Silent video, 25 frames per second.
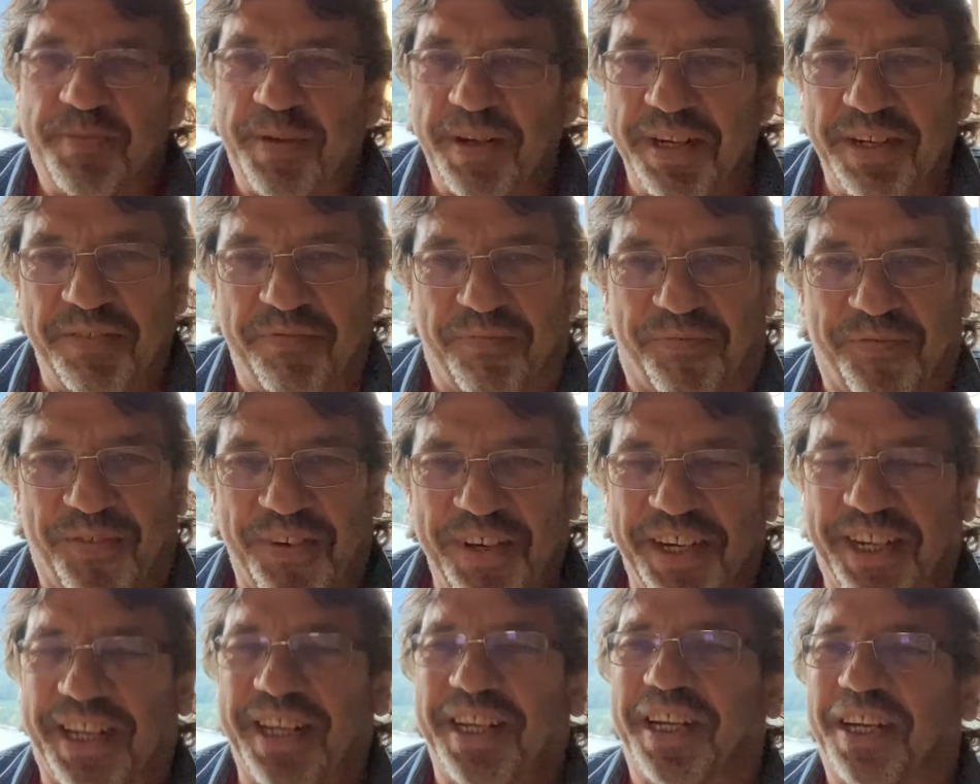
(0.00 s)
been
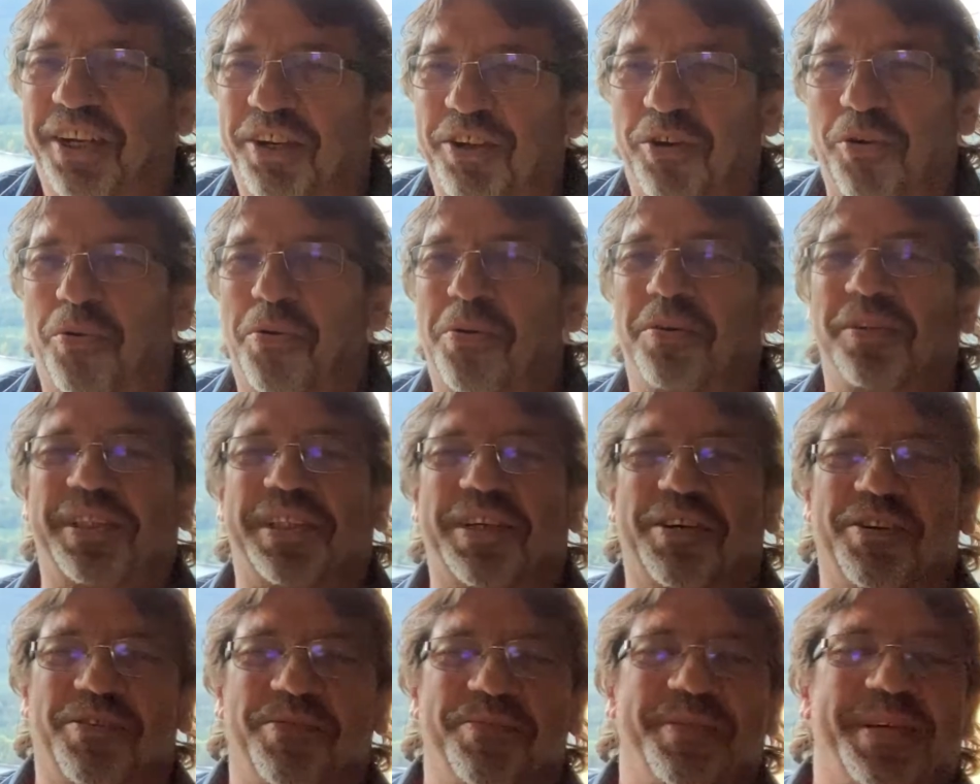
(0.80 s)
freaking cold
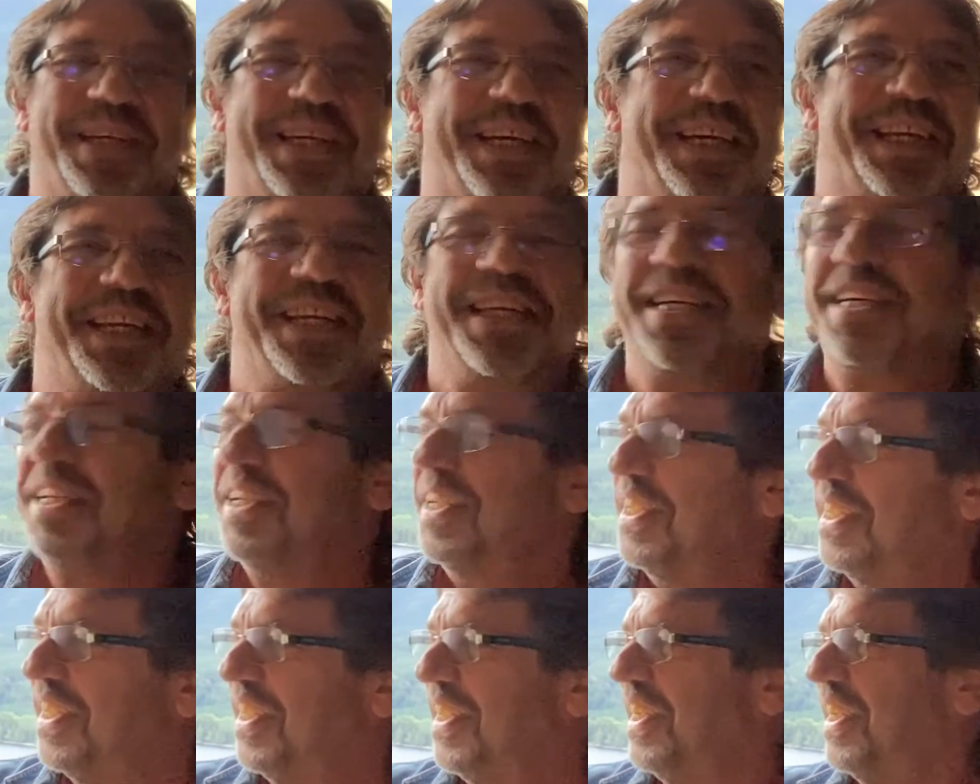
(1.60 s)
though, man.
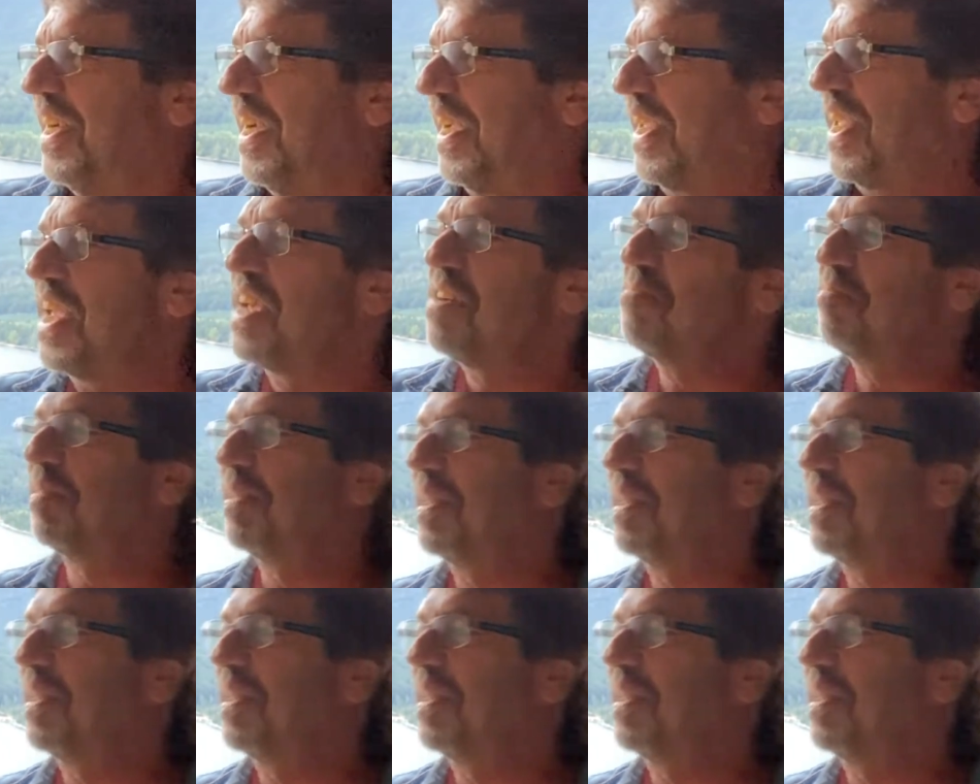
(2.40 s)
I can't